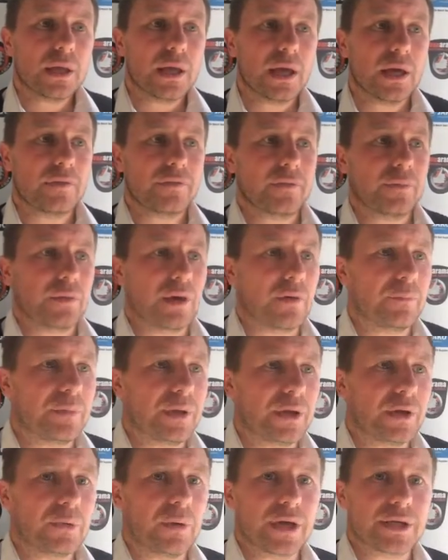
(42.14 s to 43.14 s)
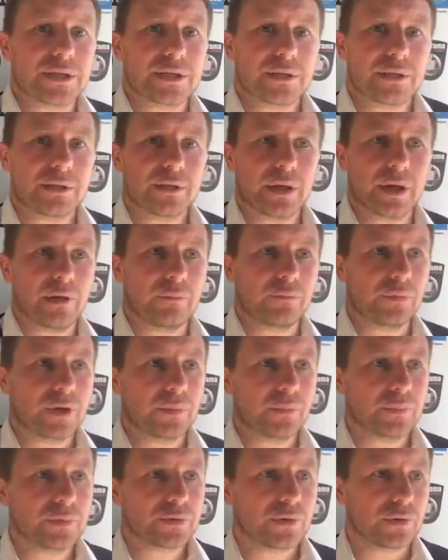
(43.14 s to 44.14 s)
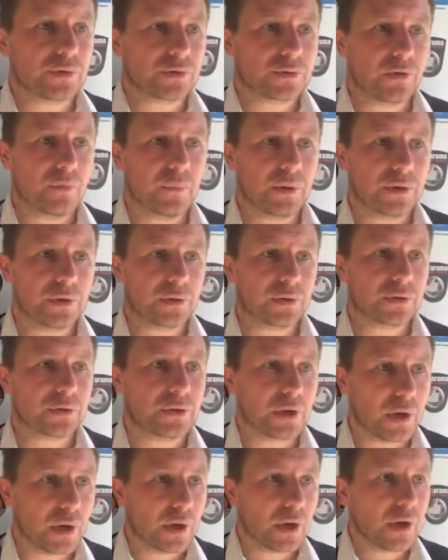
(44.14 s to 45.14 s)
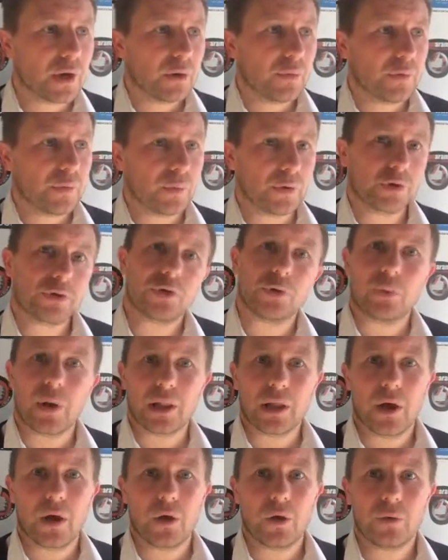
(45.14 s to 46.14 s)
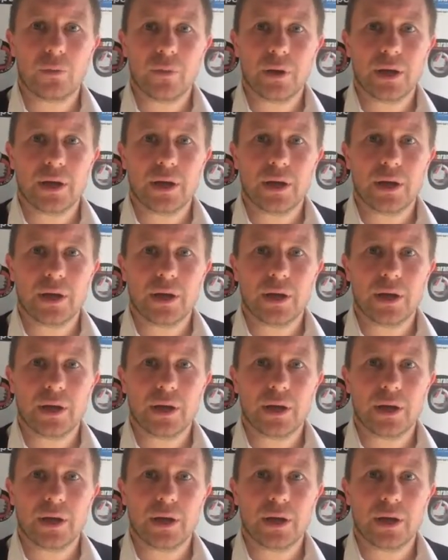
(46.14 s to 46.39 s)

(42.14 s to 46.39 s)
Yeah, I think we have been questioned, haven't we? To be honest with you, because we want to do well at home.